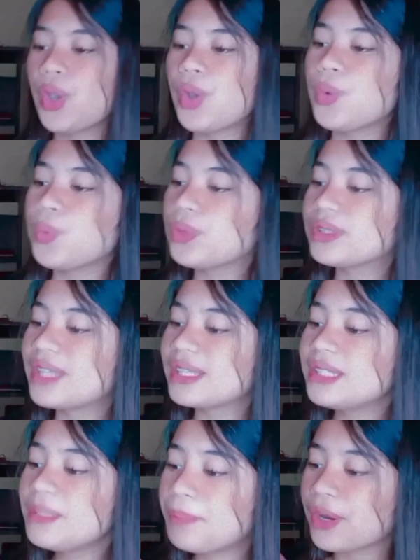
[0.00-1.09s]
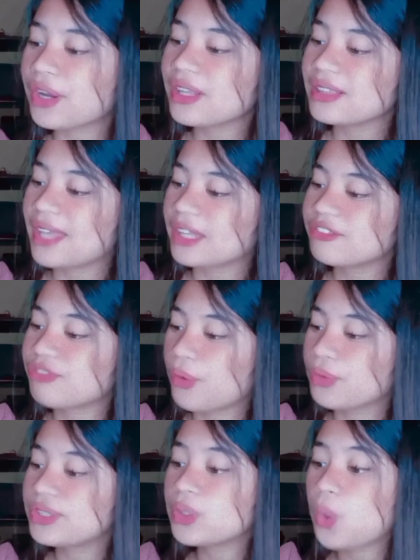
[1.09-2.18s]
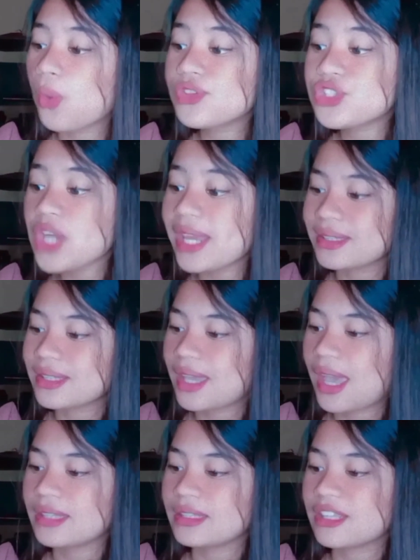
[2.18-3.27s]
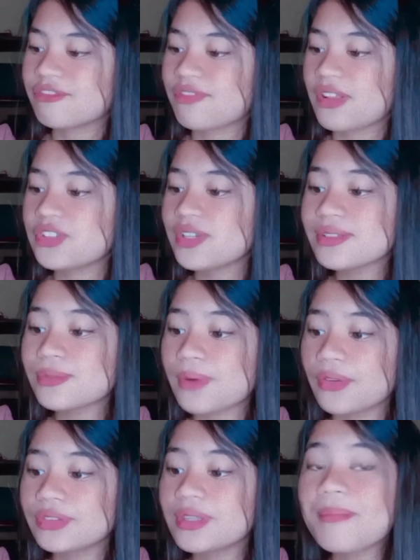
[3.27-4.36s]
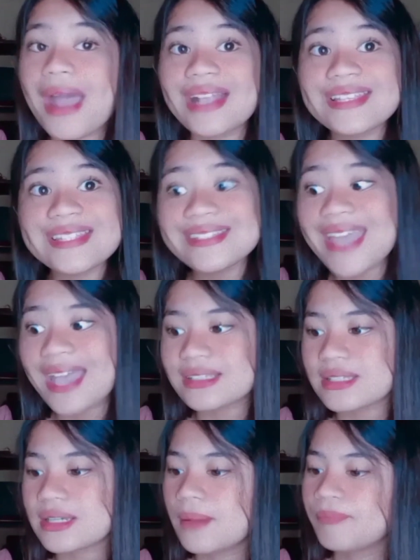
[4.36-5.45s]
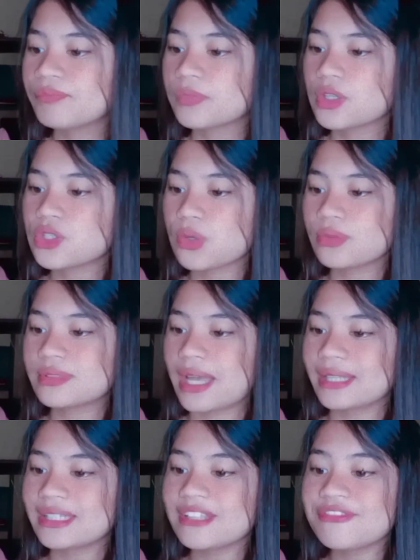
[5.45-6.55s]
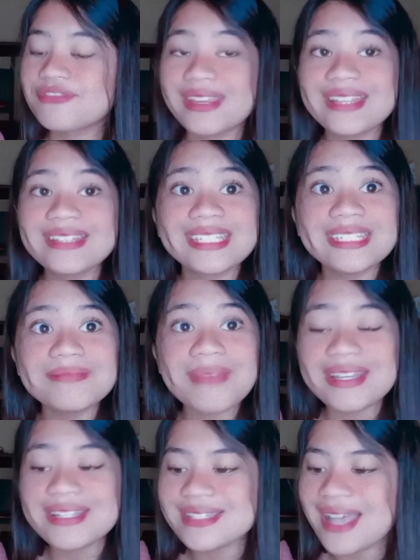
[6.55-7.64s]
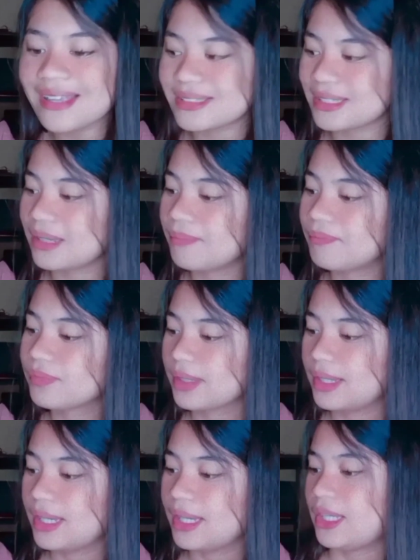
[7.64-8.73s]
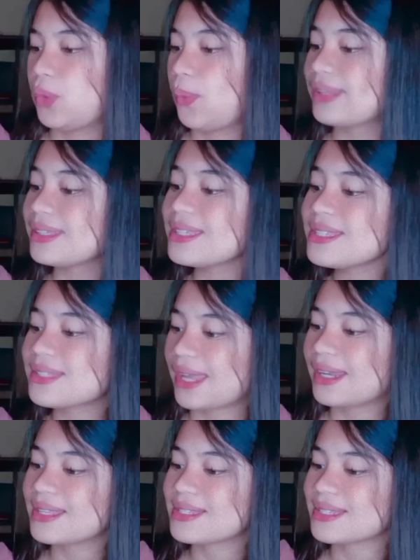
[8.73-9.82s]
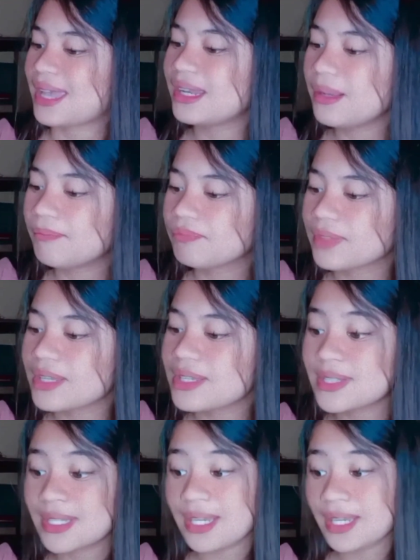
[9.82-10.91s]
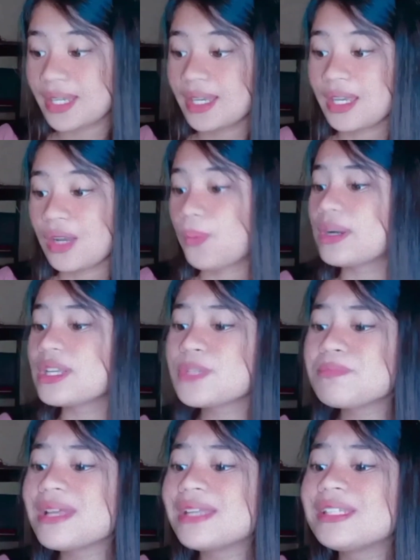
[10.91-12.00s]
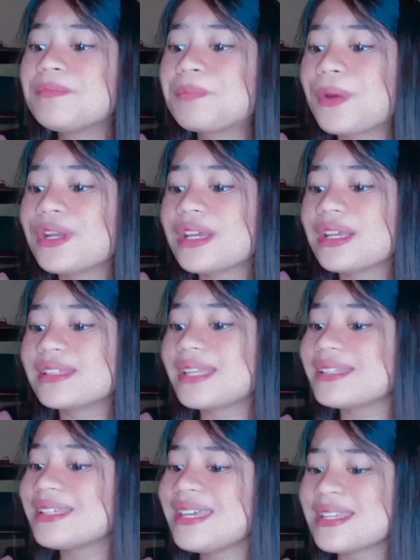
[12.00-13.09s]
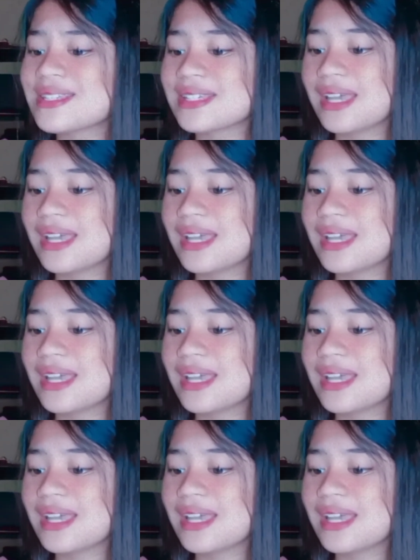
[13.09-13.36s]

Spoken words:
With that the bird let fall the gold chain, and it fell just round the man's neck, so that it fitted him exactly. He went inside and said, see, what a splendid bird that is!